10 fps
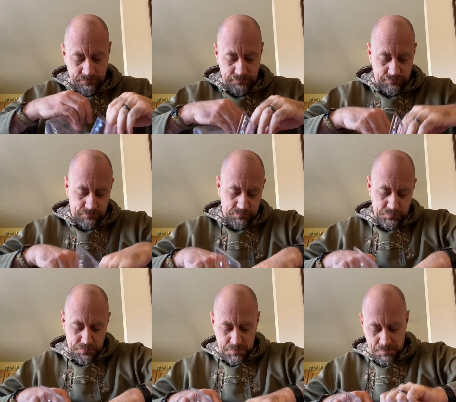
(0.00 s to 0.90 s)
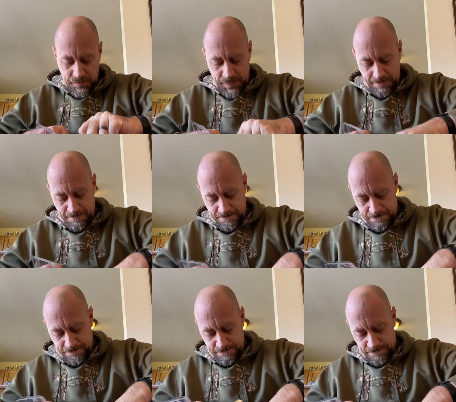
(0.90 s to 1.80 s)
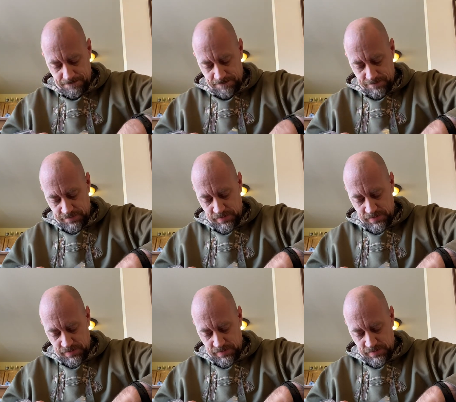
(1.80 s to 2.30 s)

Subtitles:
No one is speaking in this clip.